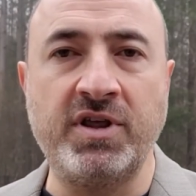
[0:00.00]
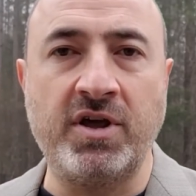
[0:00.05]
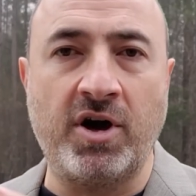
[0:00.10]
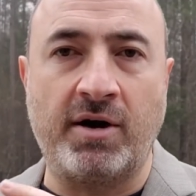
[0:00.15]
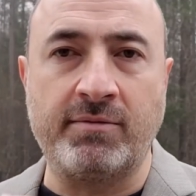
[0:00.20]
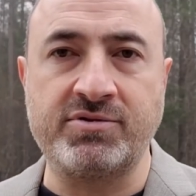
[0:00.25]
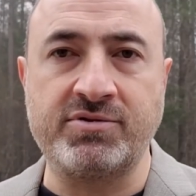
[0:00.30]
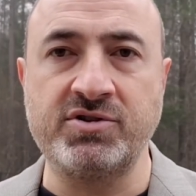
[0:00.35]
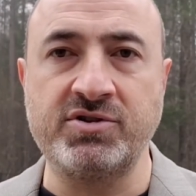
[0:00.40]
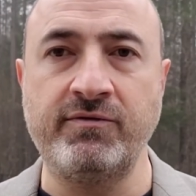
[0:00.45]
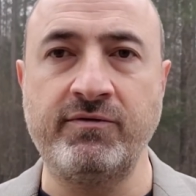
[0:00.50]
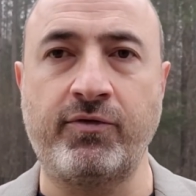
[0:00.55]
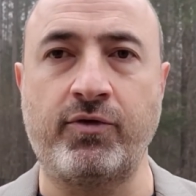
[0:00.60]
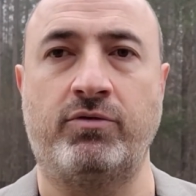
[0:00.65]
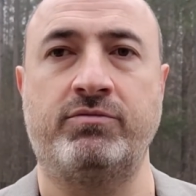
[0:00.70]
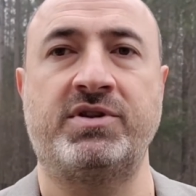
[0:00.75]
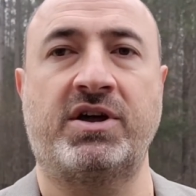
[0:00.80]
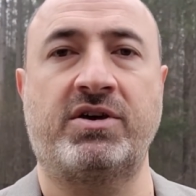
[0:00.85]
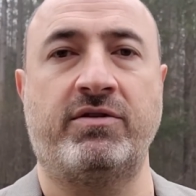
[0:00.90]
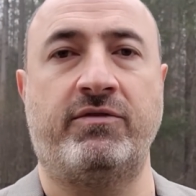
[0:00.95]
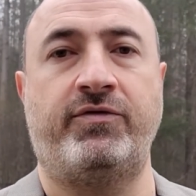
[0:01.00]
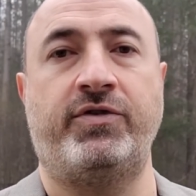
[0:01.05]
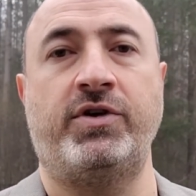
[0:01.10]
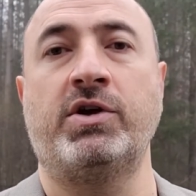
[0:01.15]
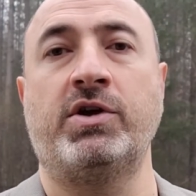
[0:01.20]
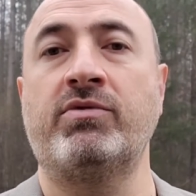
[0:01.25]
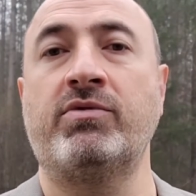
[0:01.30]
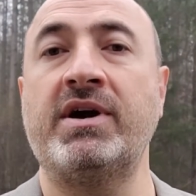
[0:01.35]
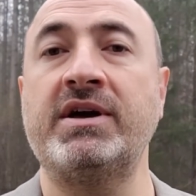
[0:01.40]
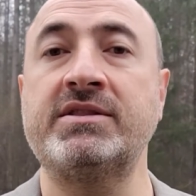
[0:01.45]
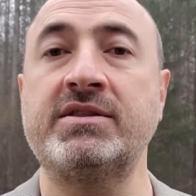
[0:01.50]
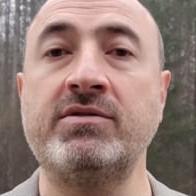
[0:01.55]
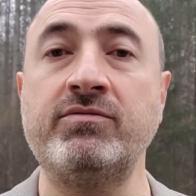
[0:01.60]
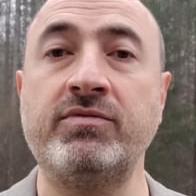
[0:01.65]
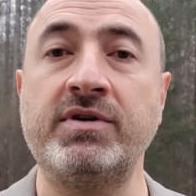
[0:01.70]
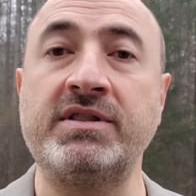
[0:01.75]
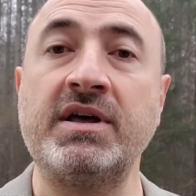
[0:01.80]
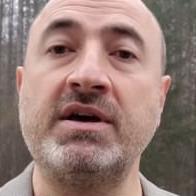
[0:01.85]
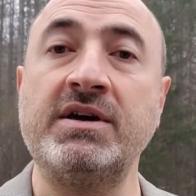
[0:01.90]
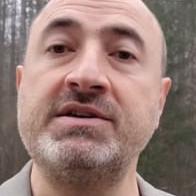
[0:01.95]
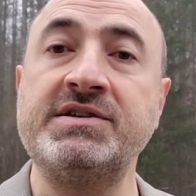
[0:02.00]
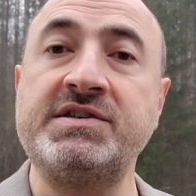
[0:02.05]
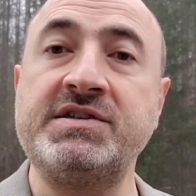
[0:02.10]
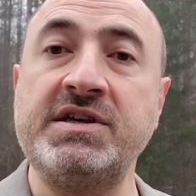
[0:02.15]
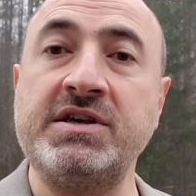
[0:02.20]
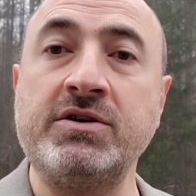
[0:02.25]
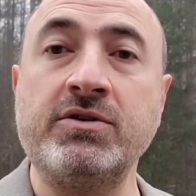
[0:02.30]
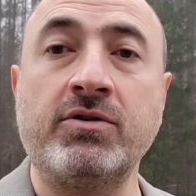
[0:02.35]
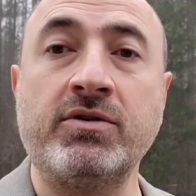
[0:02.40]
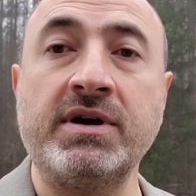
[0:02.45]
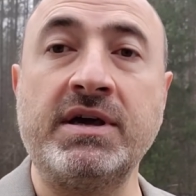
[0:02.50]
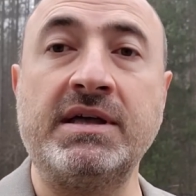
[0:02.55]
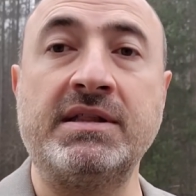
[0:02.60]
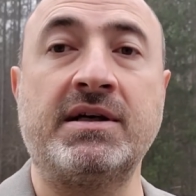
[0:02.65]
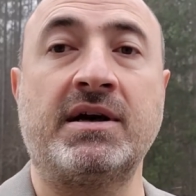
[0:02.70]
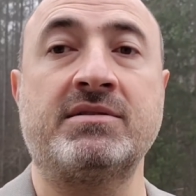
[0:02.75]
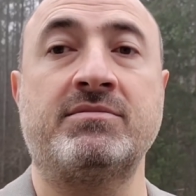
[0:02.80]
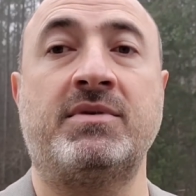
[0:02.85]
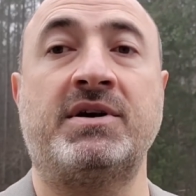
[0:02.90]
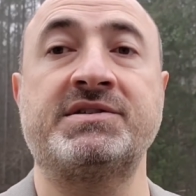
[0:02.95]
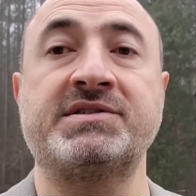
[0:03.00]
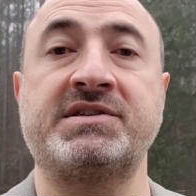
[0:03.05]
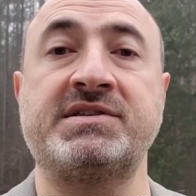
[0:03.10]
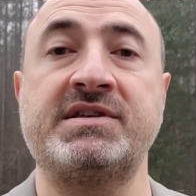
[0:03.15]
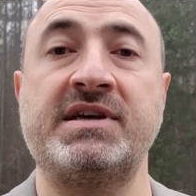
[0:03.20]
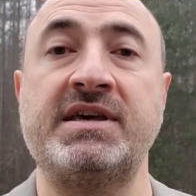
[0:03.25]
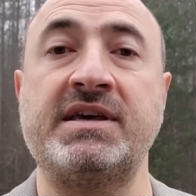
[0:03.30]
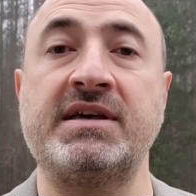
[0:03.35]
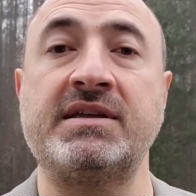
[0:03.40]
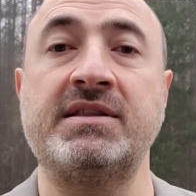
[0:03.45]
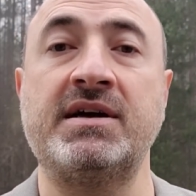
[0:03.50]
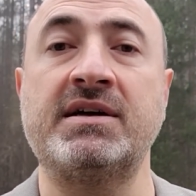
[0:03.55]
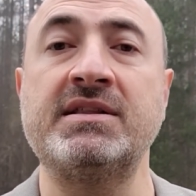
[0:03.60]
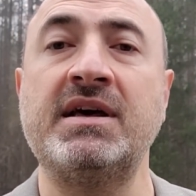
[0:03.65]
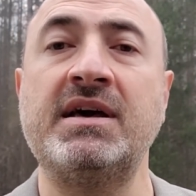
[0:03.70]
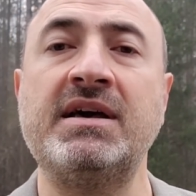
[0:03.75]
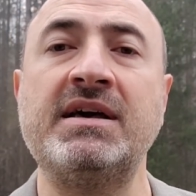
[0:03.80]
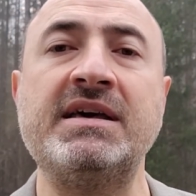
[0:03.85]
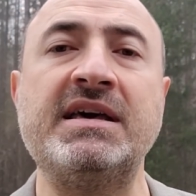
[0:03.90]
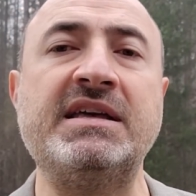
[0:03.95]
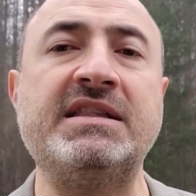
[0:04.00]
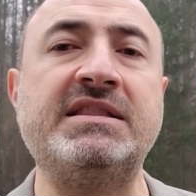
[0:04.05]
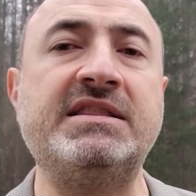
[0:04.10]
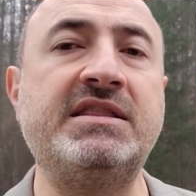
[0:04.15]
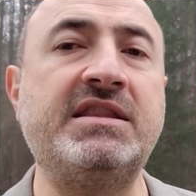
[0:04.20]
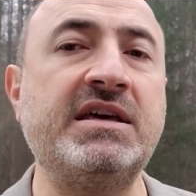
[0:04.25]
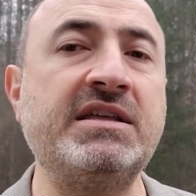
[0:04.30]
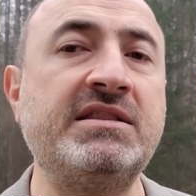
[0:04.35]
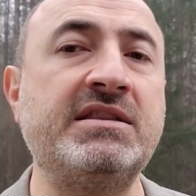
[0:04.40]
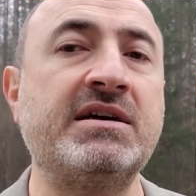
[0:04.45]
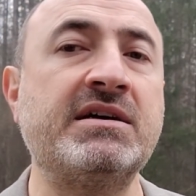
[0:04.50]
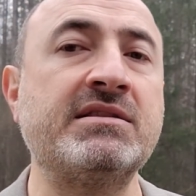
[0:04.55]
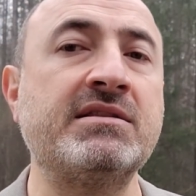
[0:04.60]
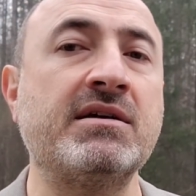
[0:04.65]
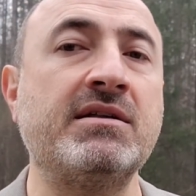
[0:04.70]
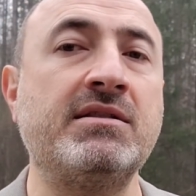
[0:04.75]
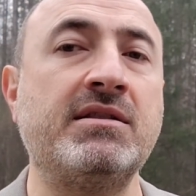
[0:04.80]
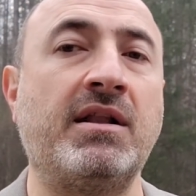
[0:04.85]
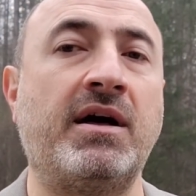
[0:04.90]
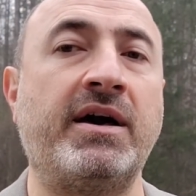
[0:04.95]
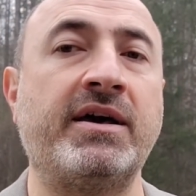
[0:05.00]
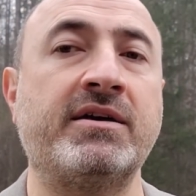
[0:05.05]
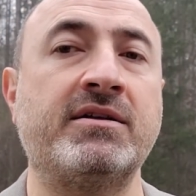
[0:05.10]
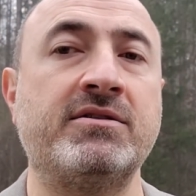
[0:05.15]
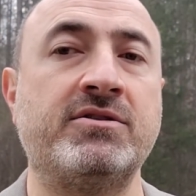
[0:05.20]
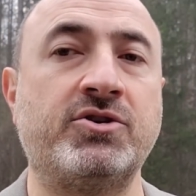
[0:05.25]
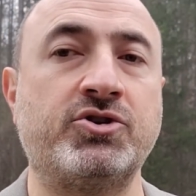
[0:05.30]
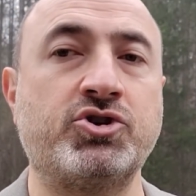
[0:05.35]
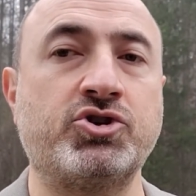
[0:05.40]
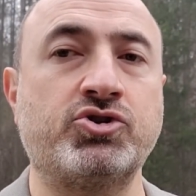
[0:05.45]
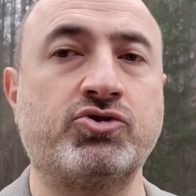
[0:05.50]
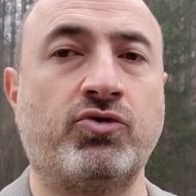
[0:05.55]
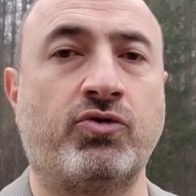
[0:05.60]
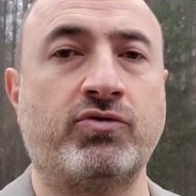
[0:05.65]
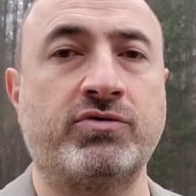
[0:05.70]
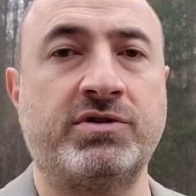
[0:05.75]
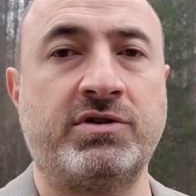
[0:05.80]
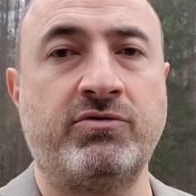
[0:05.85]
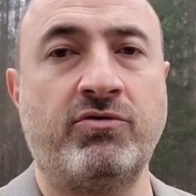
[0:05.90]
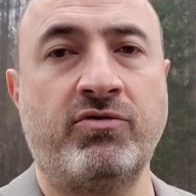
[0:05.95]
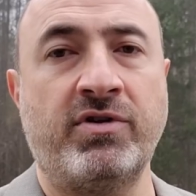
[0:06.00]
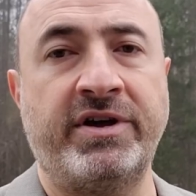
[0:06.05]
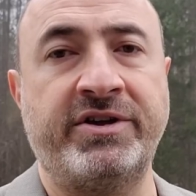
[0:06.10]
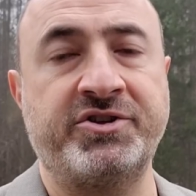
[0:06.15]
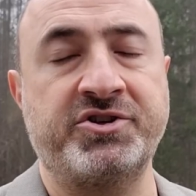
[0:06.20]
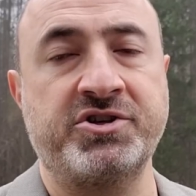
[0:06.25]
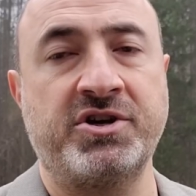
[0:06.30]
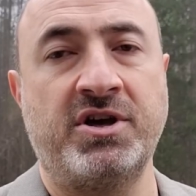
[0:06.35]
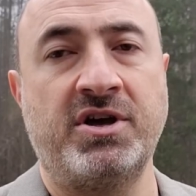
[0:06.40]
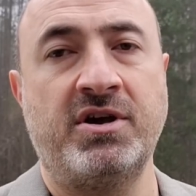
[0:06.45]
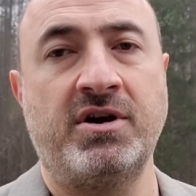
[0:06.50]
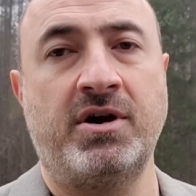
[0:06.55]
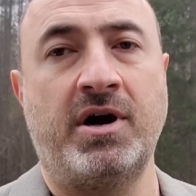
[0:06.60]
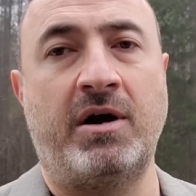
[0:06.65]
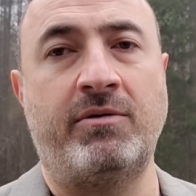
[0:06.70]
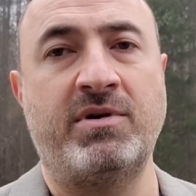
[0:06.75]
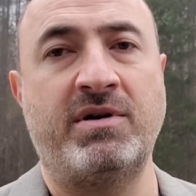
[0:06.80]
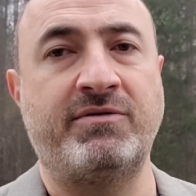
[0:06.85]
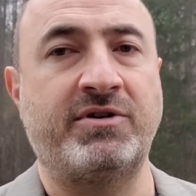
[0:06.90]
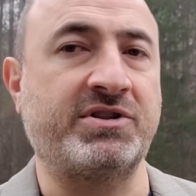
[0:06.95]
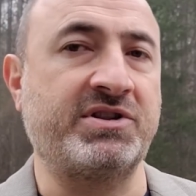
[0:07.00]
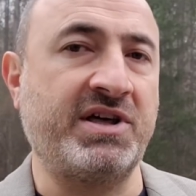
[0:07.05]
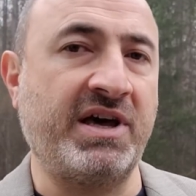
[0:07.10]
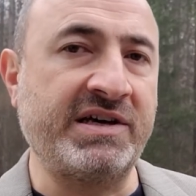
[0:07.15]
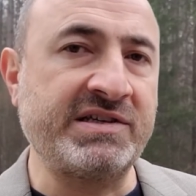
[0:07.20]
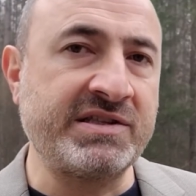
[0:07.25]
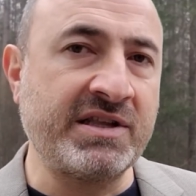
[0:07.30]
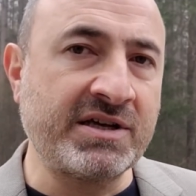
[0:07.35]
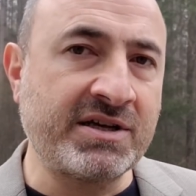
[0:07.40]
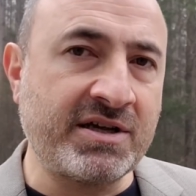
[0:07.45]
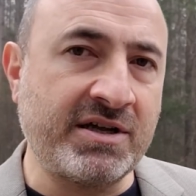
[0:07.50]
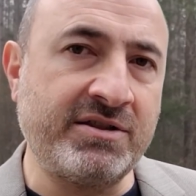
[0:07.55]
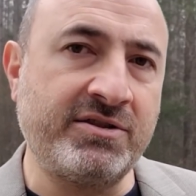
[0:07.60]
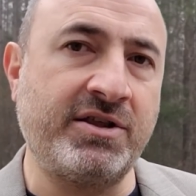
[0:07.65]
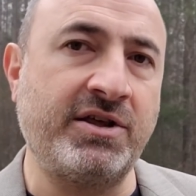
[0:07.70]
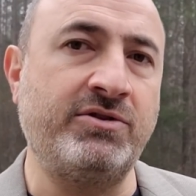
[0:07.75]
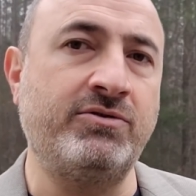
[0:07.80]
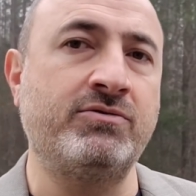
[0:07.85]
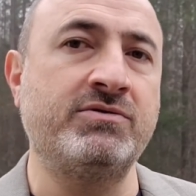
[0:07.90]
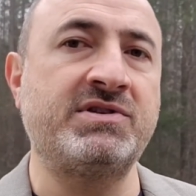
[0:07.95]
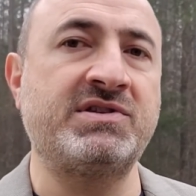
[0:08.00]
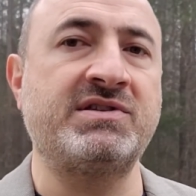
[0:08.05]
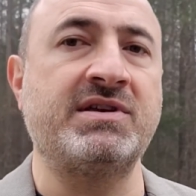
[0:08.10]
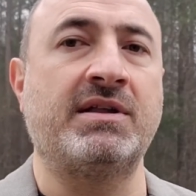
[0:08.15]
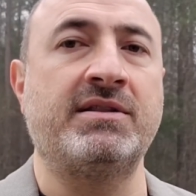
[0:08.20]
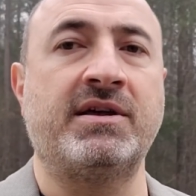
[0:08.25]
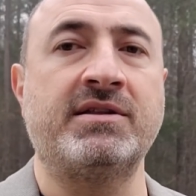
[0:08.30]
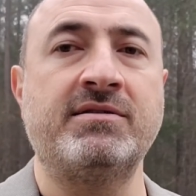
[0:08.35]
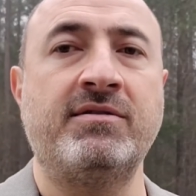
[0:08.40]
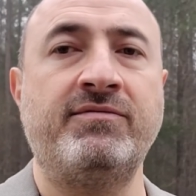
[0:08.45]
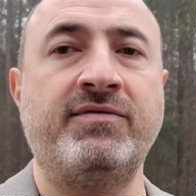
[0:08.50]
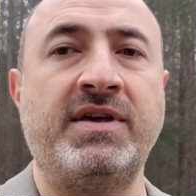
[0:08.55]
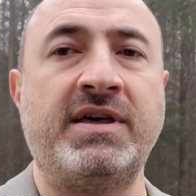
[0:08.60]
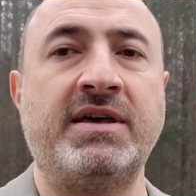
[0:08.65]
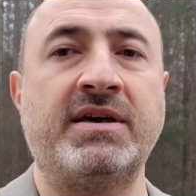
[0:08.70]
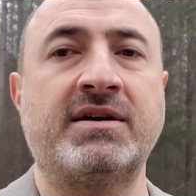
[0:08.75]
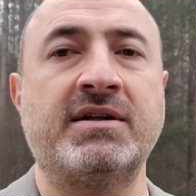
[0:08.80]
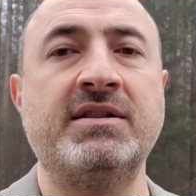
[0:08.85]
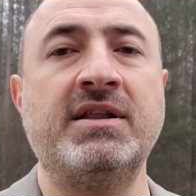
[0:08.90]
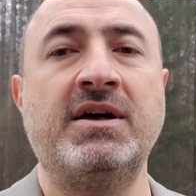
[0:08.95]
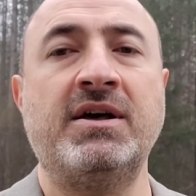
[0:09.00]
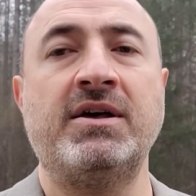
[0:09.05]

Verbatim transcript: the option from the configurator with CEO Elon Musk saying that he didn't like the shorter range. However, Tesla continued selling the vehicle